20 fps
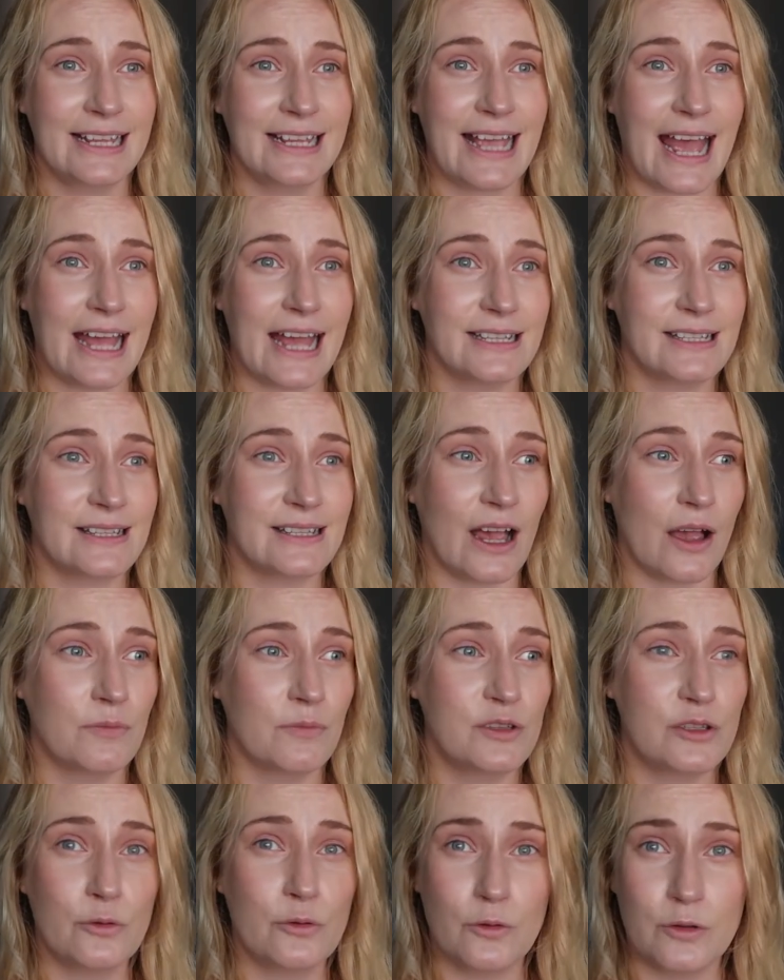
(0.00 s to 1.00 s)
get
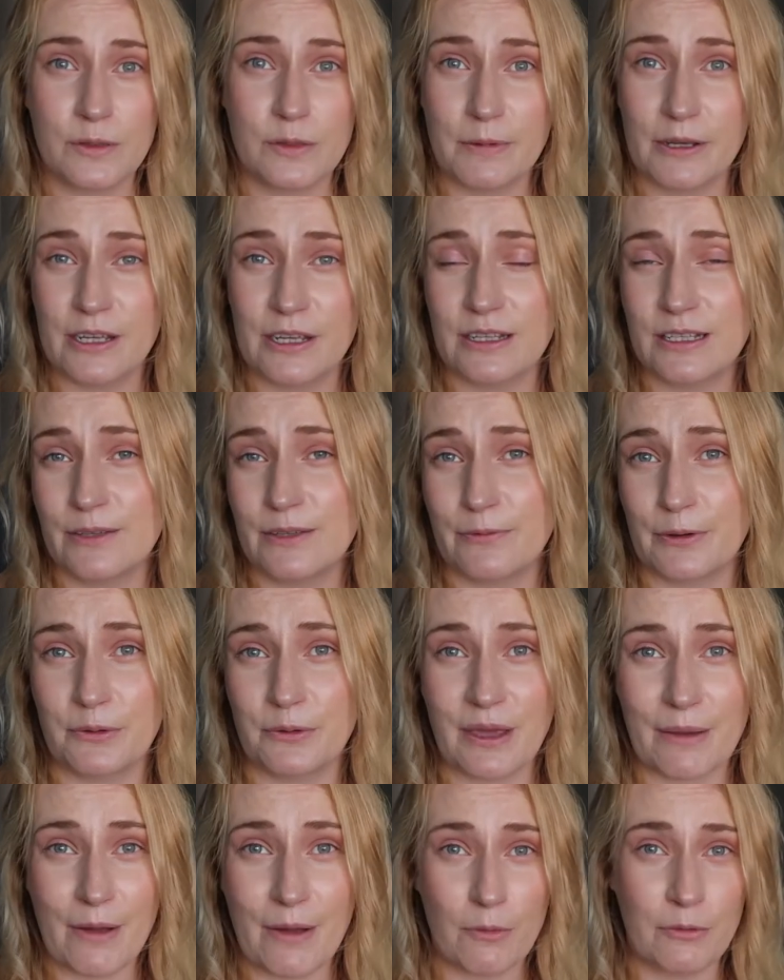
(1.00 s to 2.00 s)
some saucepans,
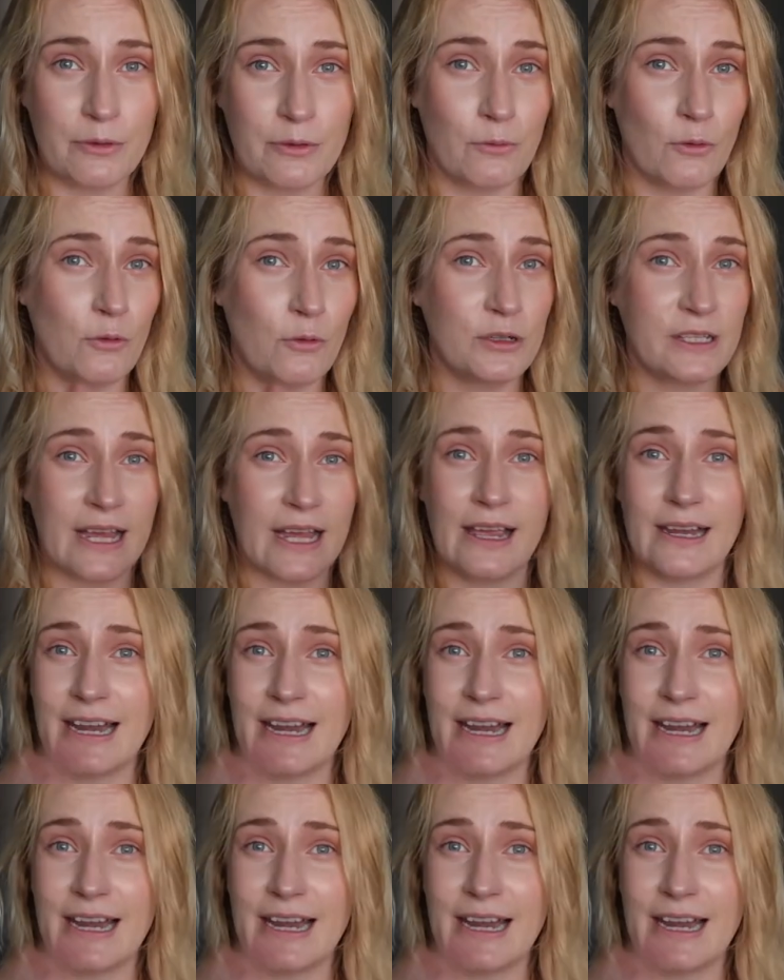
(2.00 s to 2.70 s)
fill them up with water,